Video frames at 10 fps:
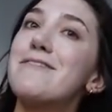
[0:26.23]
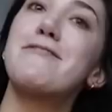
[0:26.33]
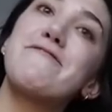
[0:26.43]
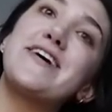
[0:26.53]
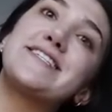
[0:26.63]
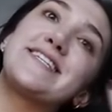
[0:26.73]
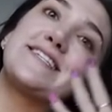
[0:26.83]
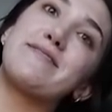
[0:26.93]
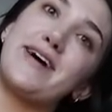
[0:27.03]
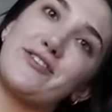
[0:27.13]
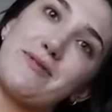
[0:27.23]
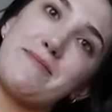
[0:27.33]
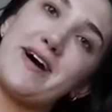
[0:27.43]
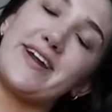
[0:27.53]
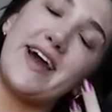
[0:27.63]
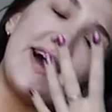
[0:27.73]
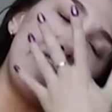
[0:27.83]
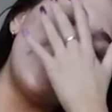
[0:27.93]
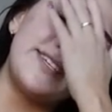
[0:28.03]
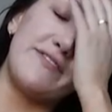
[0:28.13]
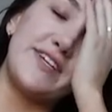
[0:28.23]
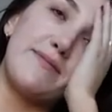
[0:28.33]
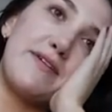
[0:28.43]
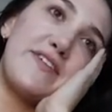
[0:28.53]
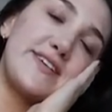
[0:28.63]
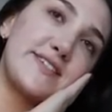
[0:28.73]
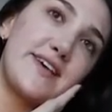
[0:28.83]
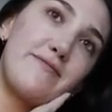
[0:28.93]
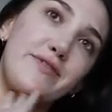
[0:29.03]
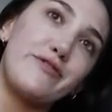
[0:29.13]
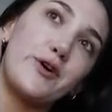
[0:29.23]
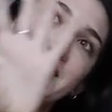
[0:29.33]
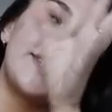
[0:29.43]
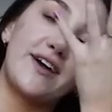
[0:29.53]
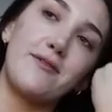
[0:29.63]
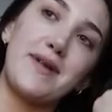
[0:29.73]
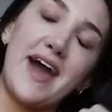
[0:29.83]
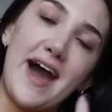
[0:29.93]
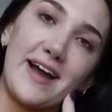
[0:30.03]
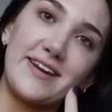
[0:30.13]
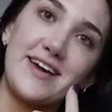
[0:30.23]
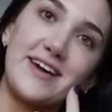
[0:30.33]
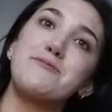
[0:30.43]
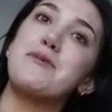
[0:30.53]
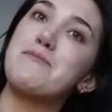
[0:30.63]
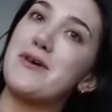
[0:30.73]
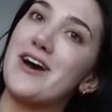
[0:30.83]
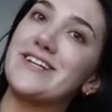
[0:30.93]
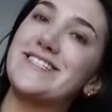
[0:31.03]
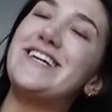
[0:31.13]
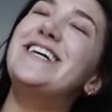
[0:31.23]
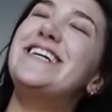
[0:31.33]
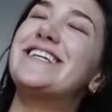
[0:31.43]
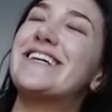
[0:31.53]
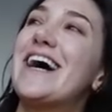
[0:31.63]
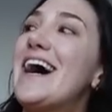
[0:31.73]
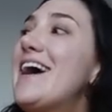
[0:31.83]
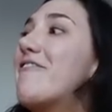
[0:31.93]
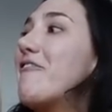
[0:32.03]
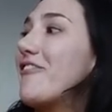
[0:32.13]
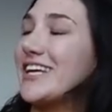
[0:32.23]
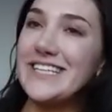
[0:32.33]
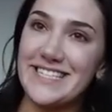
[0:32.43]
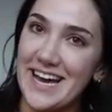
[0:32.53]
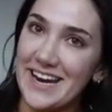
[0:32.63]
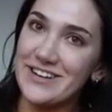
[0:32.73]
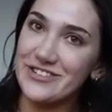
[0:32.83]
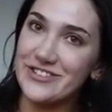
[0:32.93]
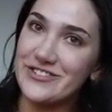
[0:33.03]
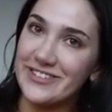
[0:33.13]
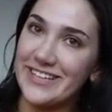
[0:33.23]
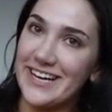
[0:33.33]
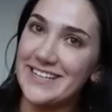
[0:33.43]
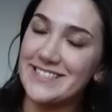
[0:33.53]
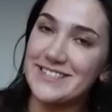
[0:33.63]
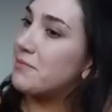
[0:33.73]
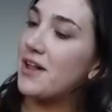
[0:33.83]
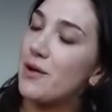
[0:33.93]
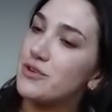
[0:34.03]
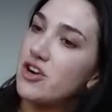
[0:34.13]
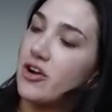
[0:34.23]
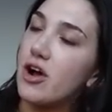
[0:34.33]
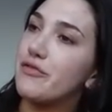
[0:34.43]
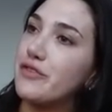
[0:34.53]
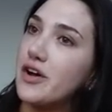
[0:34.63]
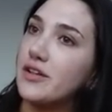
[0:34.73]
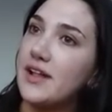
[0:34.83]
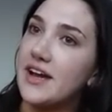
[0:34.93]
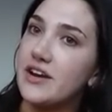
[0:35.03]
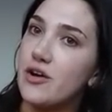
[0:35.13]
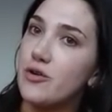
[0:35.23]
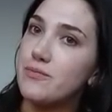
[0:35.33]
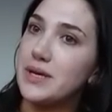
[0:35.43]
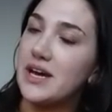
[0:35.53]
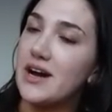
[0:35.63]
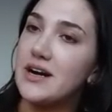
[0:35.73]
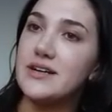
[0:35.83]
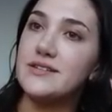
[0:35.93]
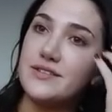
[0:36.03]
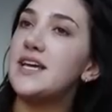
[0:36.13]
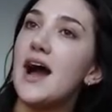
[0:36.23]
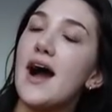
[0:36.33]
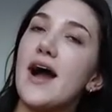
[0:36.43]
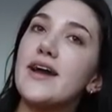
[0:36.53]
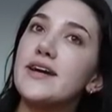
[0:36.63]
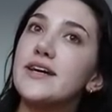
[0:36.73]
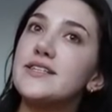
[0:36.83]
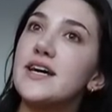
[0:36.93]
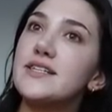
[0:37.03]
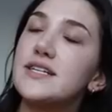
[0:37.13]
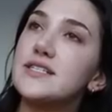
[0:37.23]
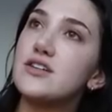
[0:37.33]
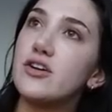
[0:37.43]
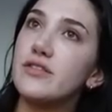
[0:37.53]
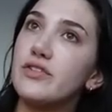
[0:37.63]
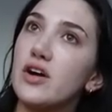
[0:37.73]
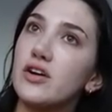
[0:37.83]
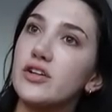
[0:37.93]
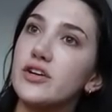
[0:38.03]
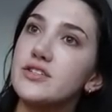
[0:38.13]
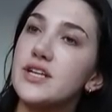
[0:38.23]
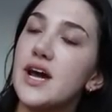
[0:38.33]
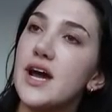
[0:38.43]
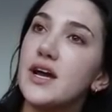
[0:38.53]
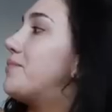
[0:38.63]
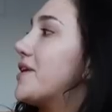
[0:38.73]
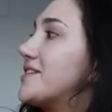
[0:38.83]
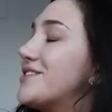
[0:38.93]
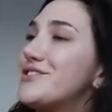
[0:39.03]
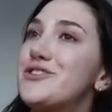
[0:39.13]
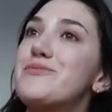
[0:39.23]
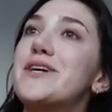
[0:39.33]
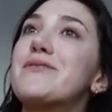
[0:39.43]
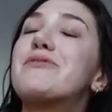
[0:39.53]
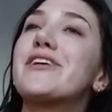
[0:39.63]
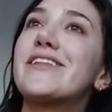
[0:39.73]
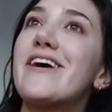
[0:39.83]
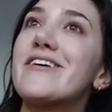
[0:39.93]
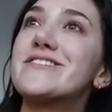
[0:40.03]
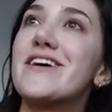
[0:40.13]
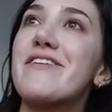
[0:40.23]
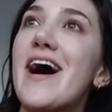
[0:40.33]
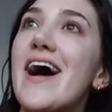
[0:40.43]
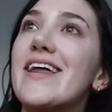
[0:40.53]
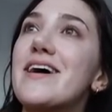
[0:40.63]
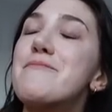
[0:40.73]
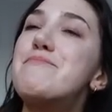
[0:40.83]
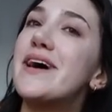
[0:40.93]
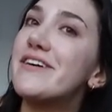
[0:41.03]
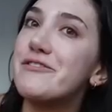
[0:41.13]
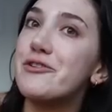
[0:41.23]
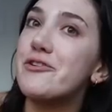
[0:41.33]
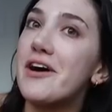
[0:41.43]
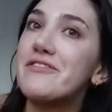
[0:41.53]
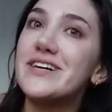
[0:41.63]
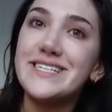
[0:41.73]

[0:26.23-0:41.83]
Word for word: my face doesn't match my body. I haven't self-tanned my face because I've been focusing on my acne. My body's really tan, I just realized. I'm glad we're starting off on a light note because yeah, I intended on starting the vlog earlier today, but to be completely honest, I've had a bit of a rough